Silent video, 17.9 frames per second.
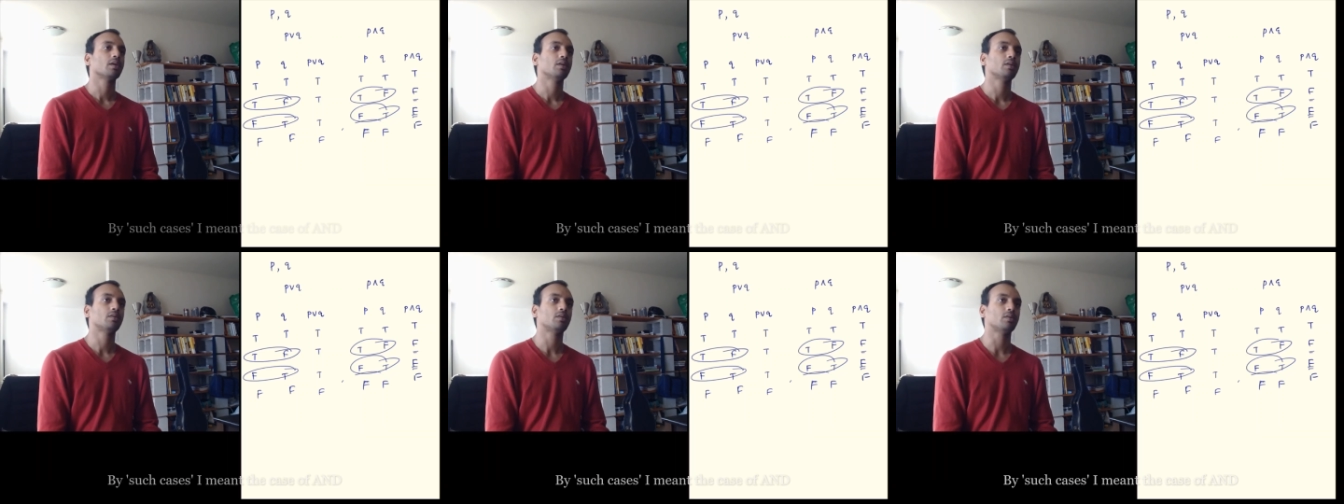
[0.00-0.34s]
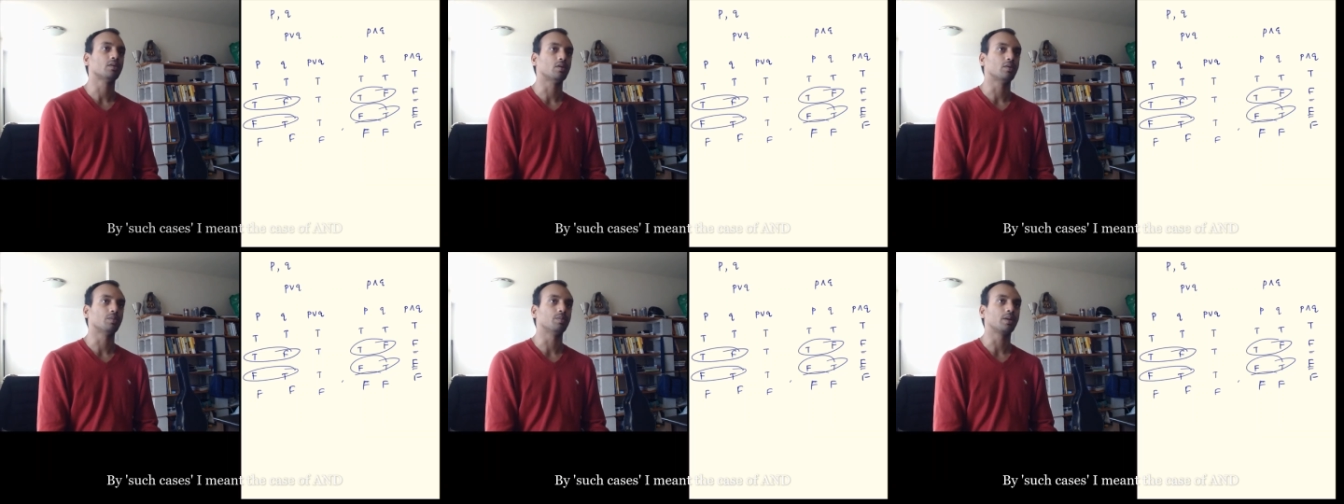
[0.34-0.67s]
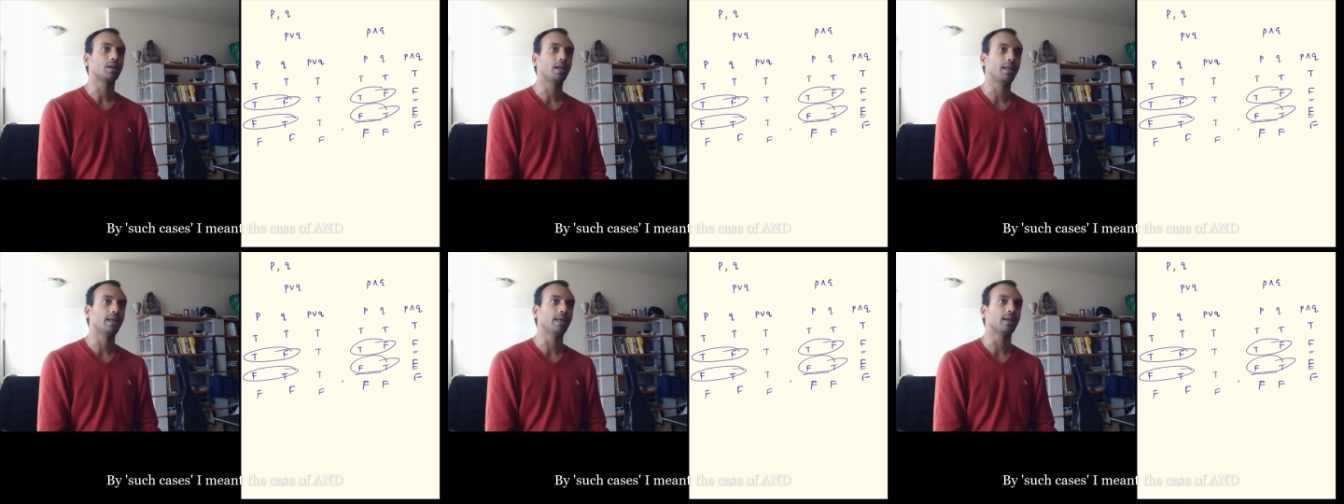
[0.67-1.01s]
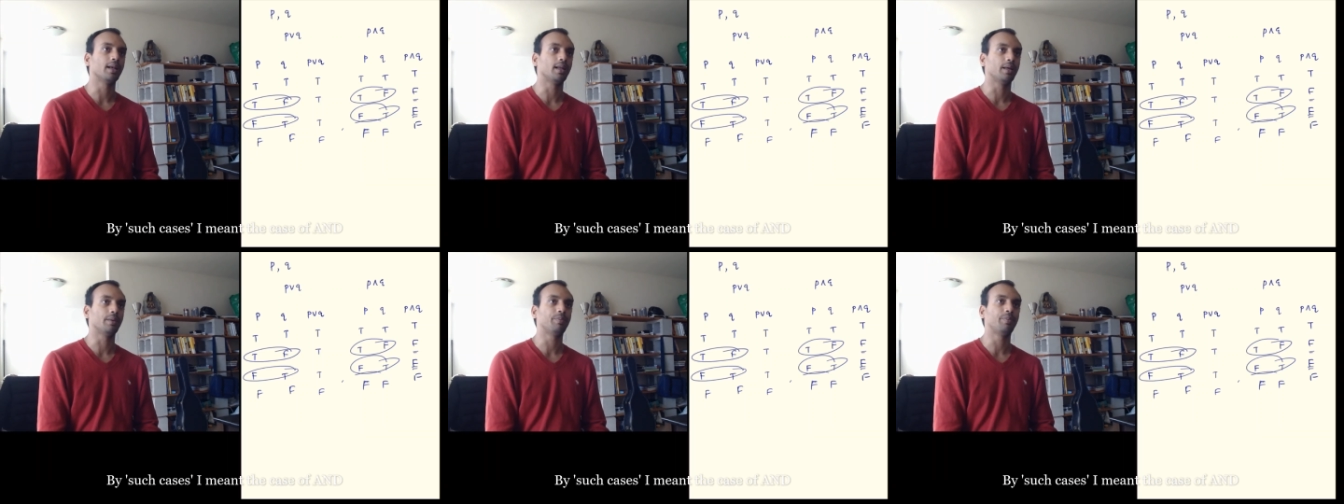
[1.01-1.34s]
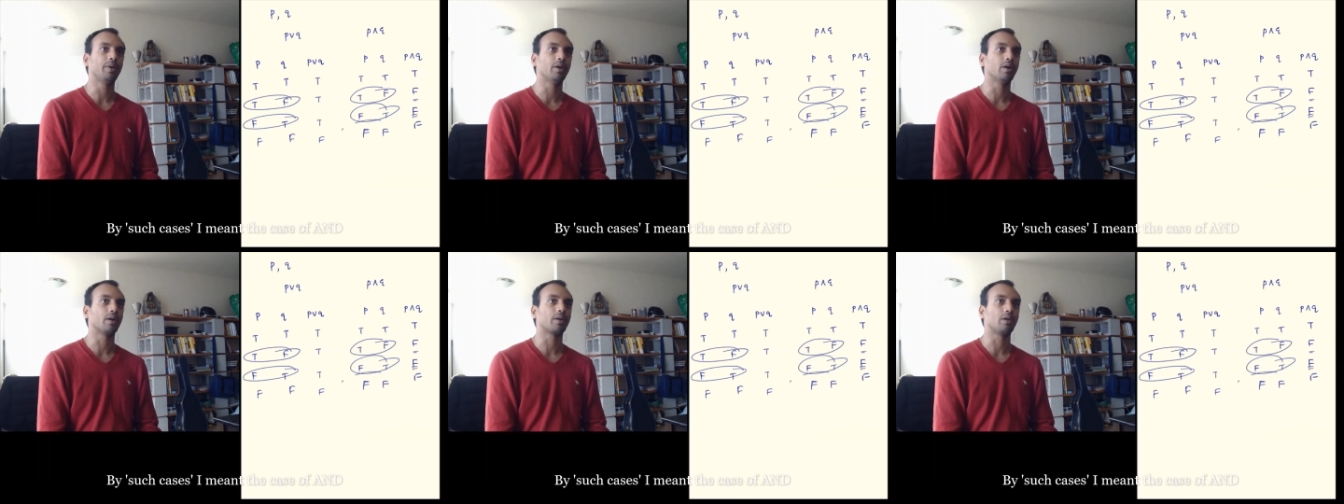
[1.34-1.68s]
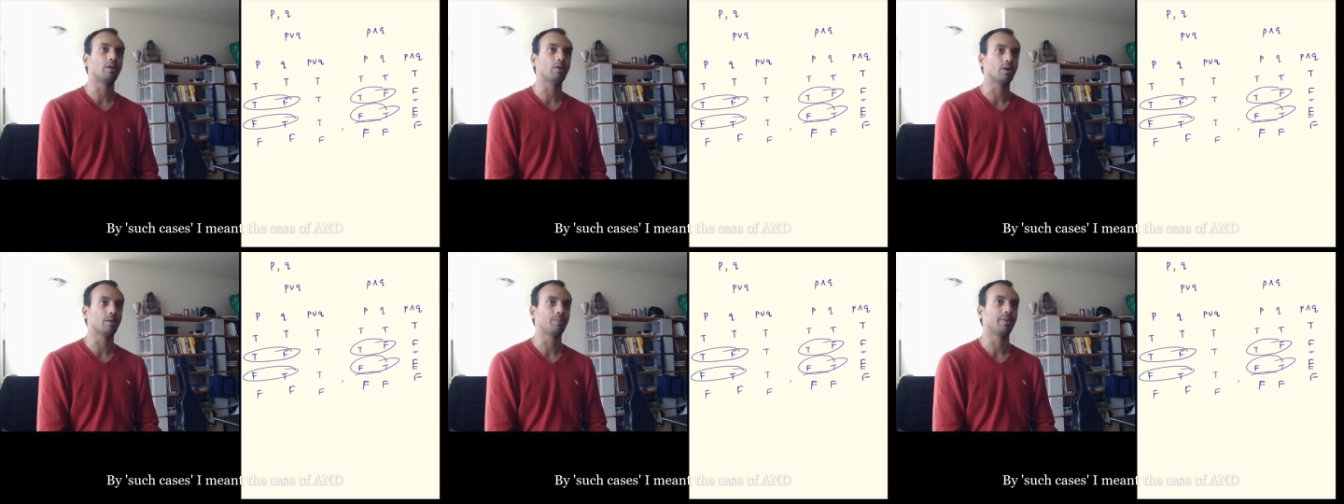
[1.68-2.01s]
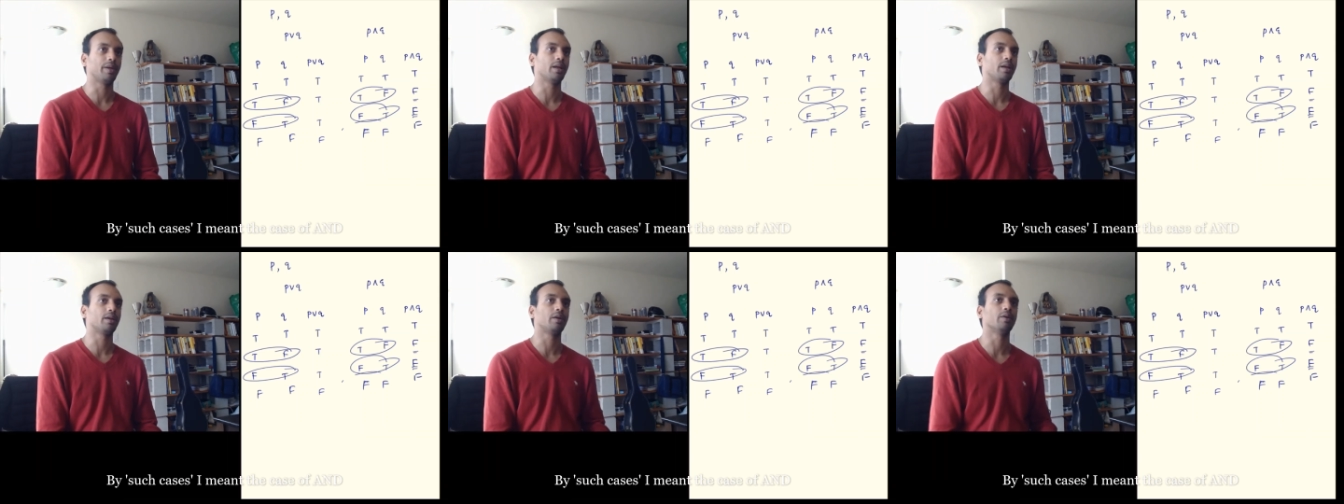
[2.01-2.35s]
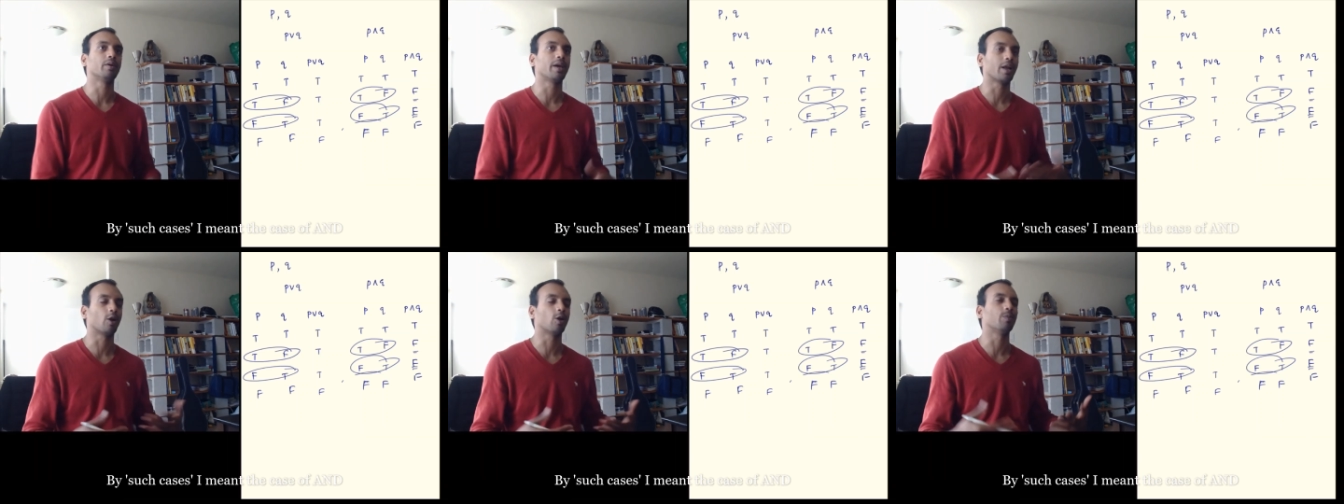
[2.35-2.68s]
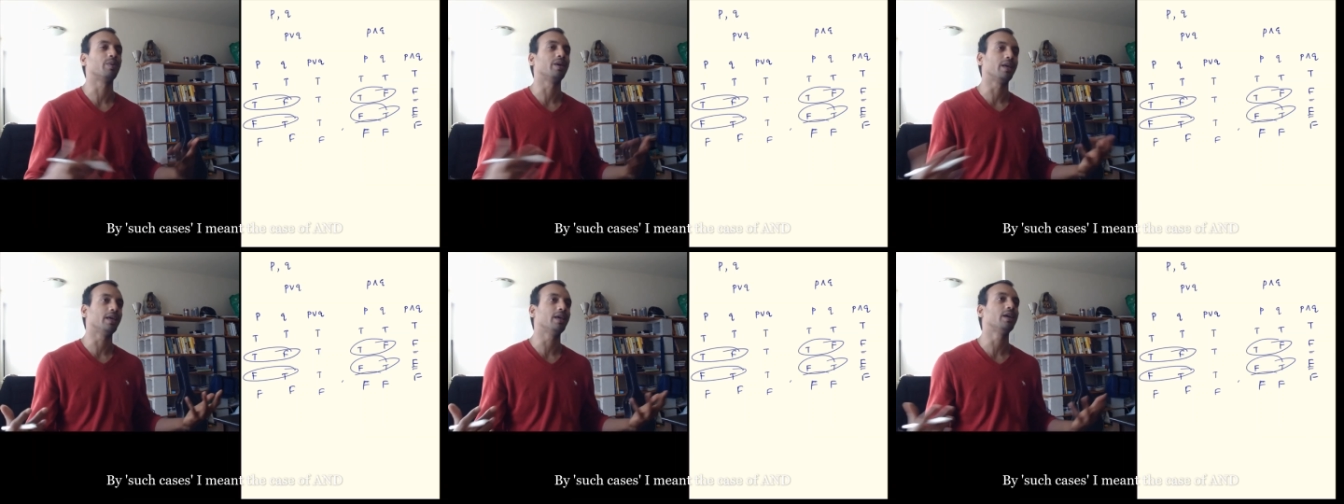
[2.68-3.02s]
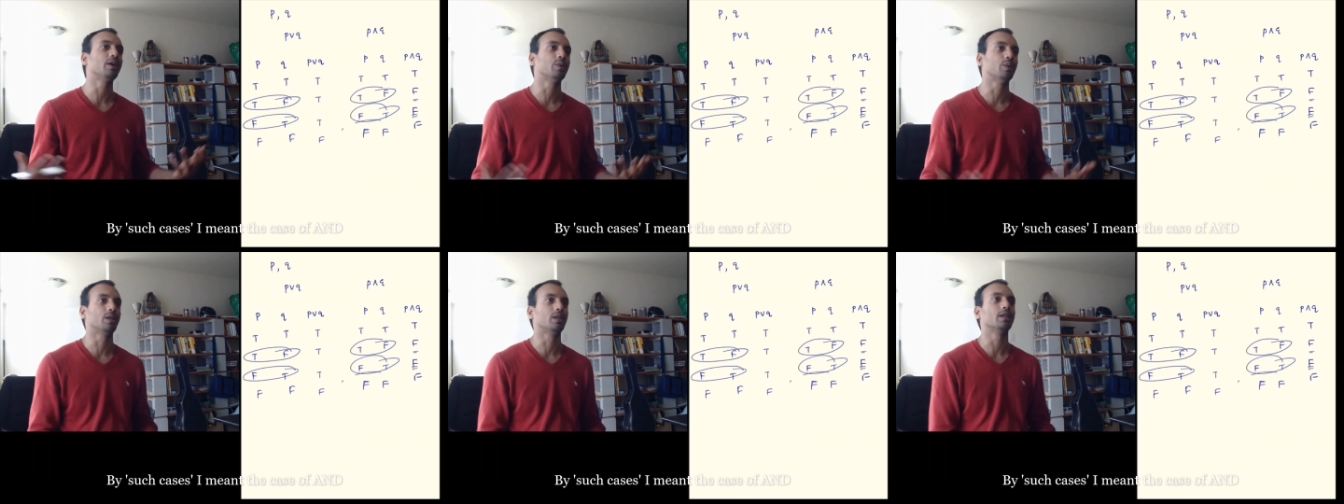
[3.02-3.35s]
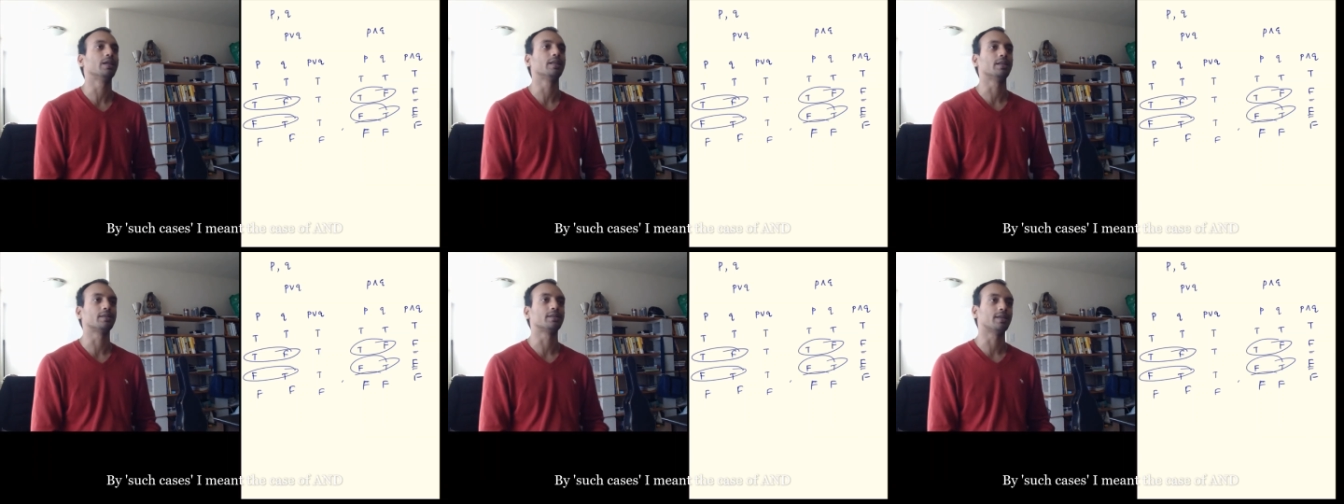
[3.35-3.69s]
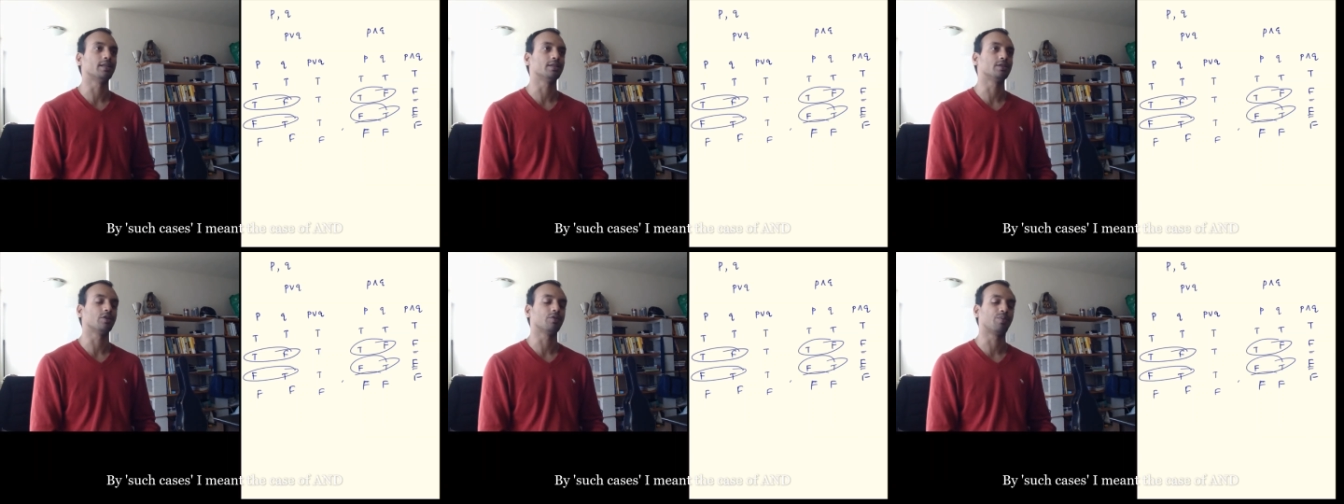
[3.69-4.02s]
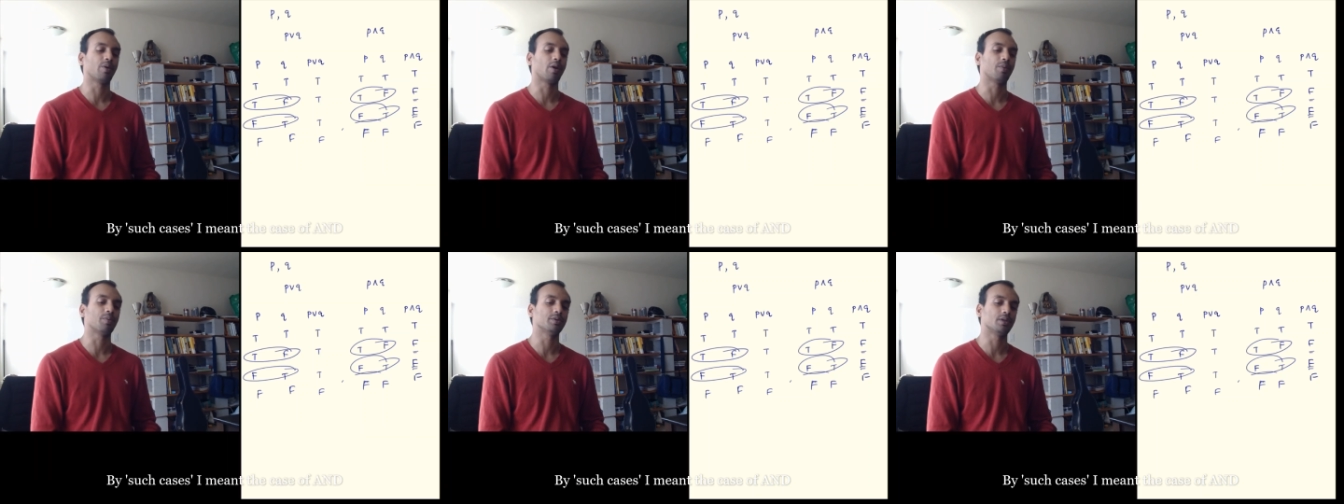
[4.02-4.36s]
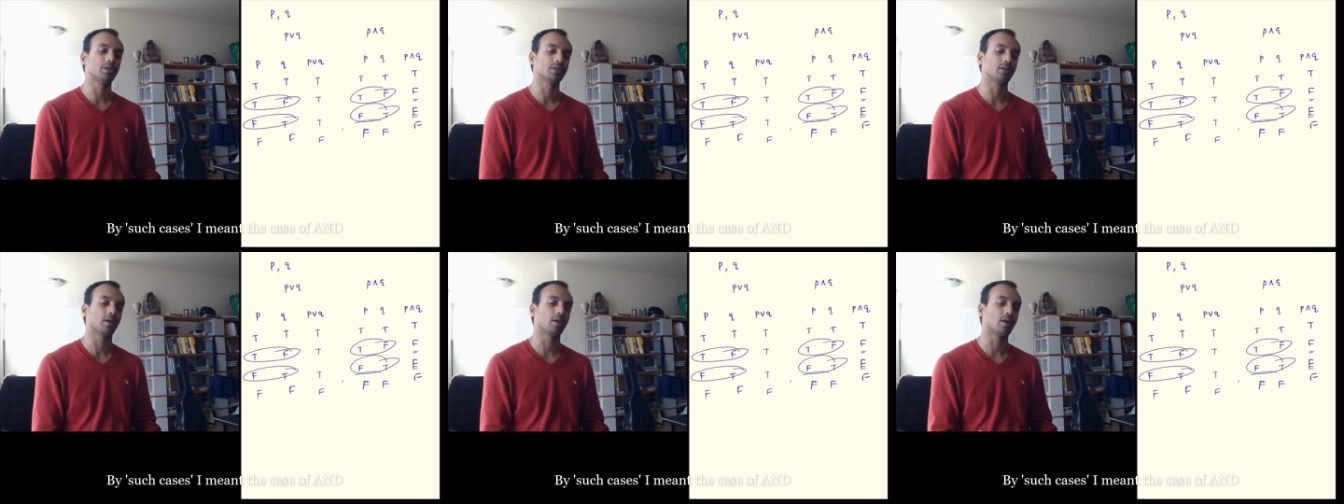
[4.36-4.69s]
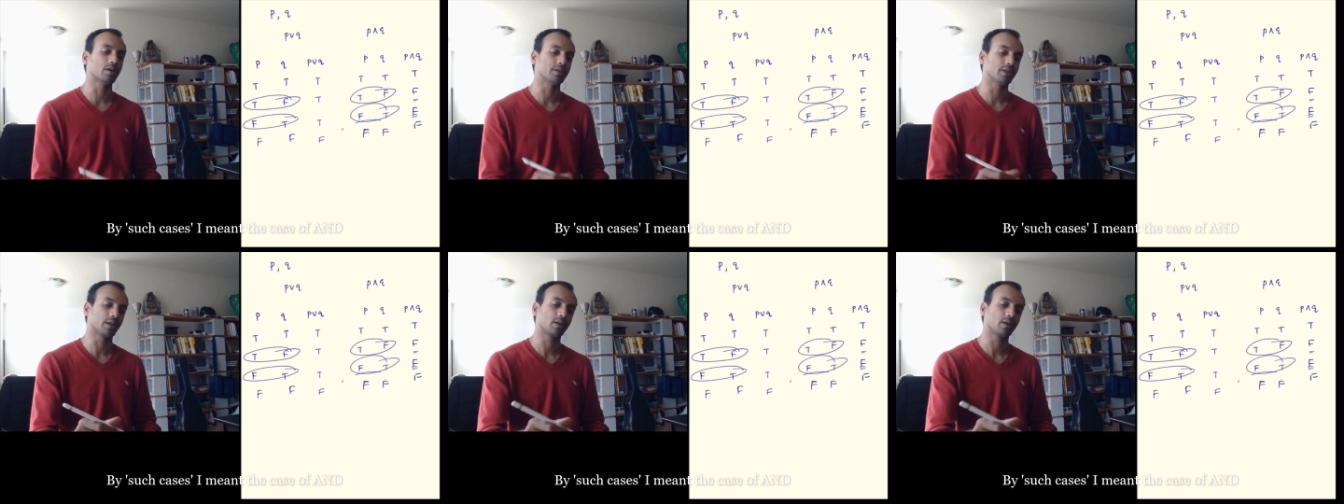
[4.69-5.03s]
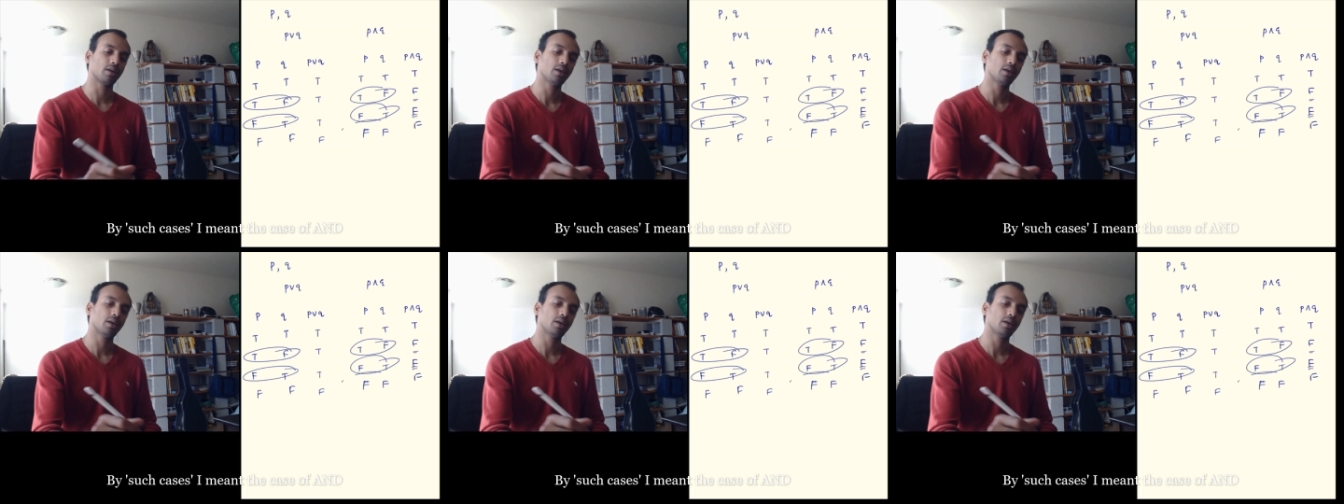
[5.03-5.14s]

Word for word: so clearly p or q and p and q cannot be equal in the sense of propositional logic